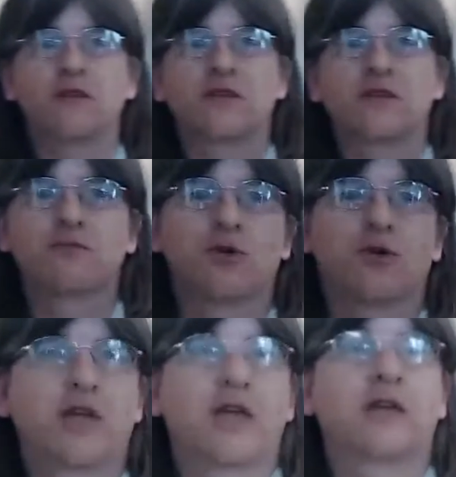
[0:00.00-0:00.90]
me this
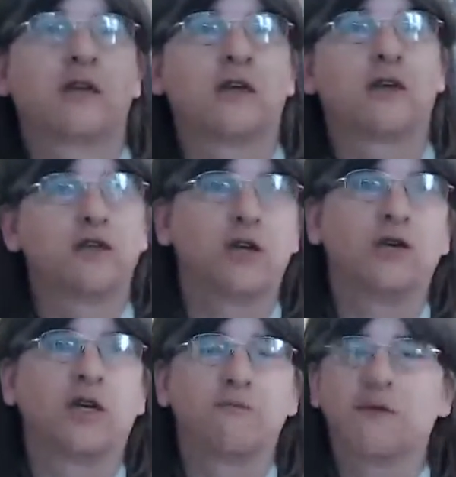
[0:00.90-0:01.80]
morning
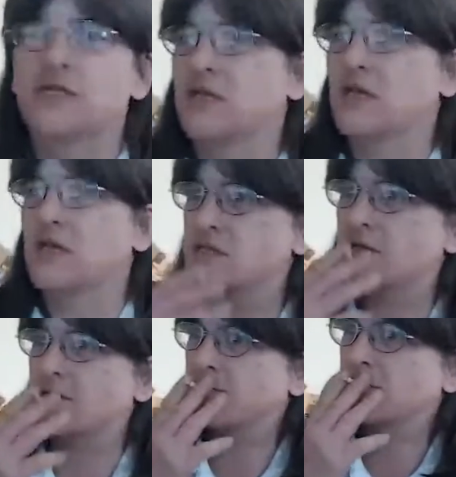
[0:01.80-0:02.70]
union
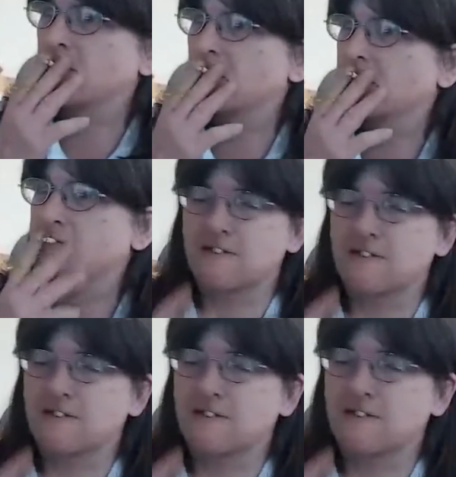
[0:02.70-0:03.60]
business.
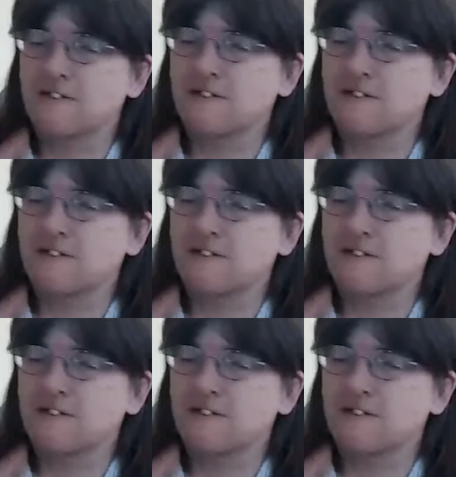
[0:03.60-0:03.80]
So